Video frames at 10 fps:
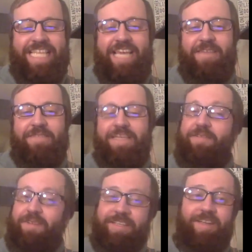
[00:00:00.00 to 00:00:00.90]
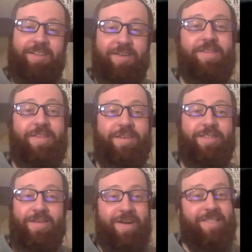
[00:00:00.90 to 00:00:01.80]
themes. well, you'll learn with the
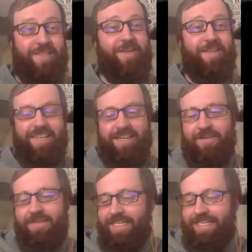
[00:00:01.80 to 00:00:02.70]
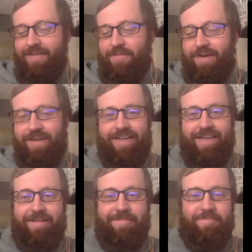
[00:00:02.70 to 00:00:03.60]
new show. I certainly do. But
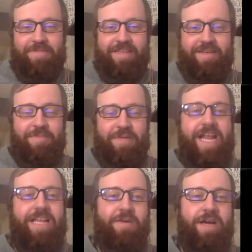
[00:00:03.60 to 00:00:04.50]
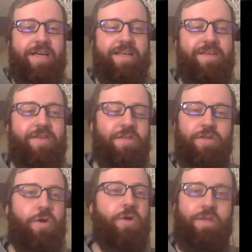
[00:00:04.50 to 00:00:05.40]
um, but anyway, you're
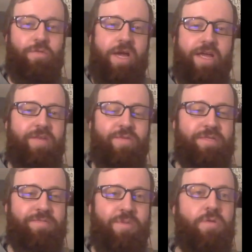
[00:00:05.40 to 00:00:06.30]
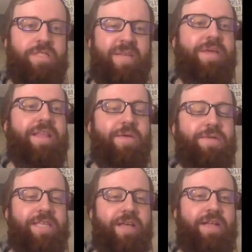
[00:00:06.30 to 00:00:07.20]
you're totally right. It was mostly me that
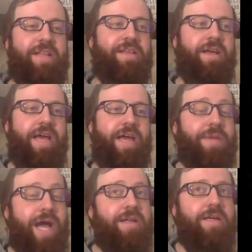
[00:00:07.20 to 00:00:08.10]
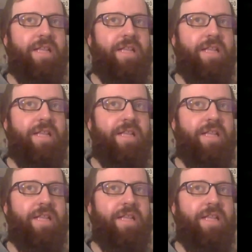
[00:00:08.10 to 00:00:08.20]
was saying, and and I'm kind of